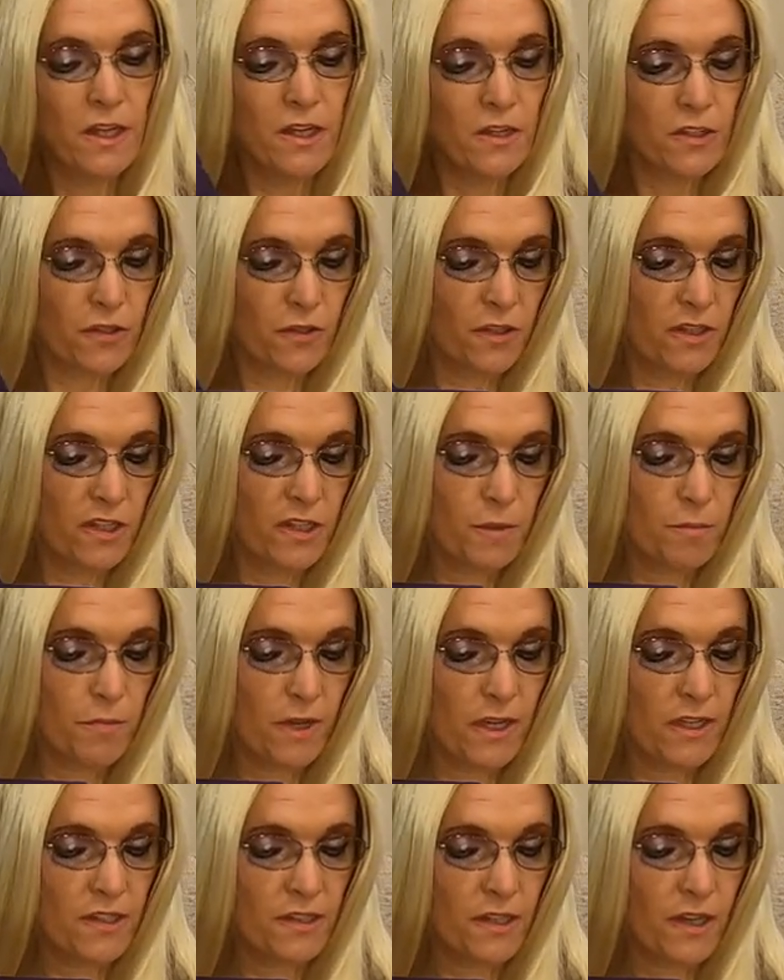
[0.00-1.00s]
So these
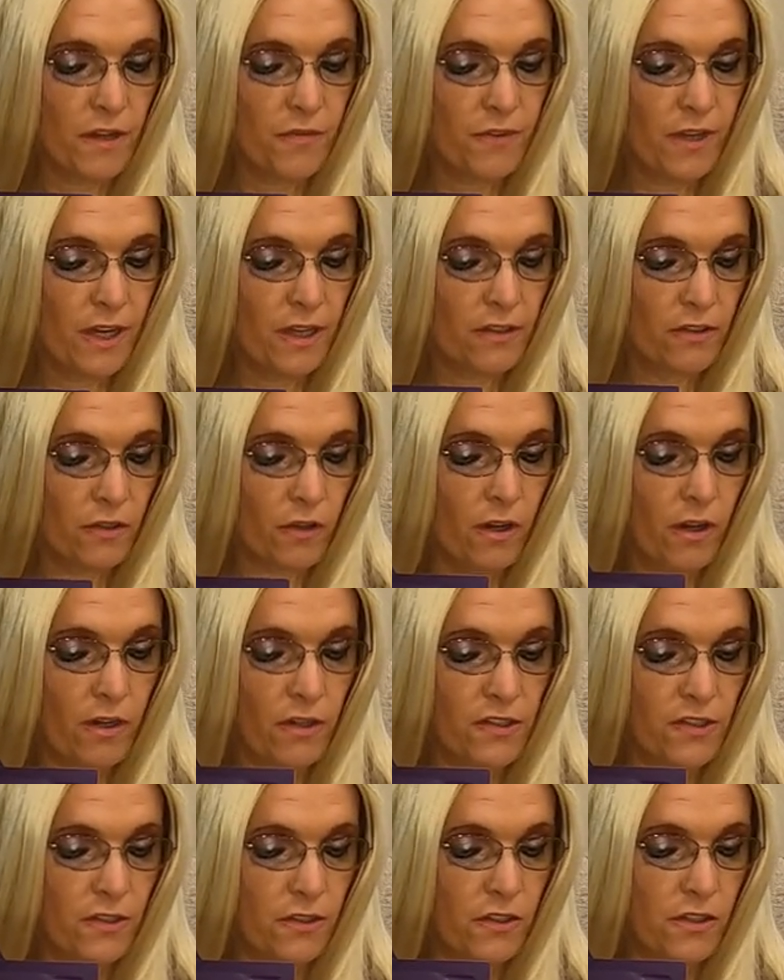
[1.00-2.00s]
masks have
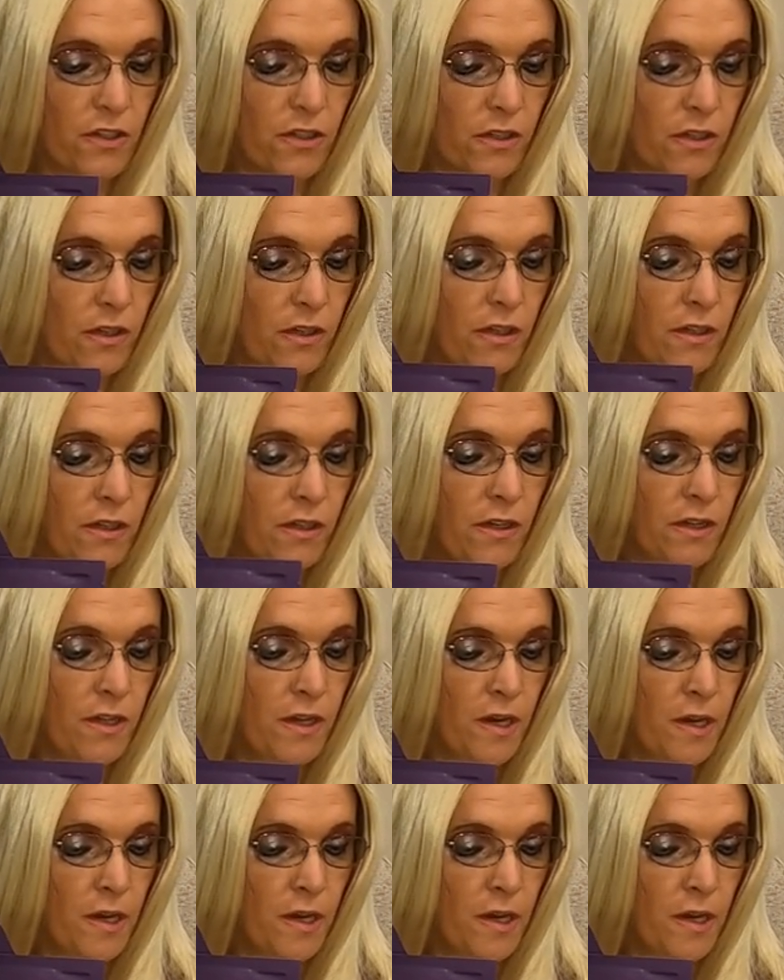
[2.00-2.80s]
antioxidant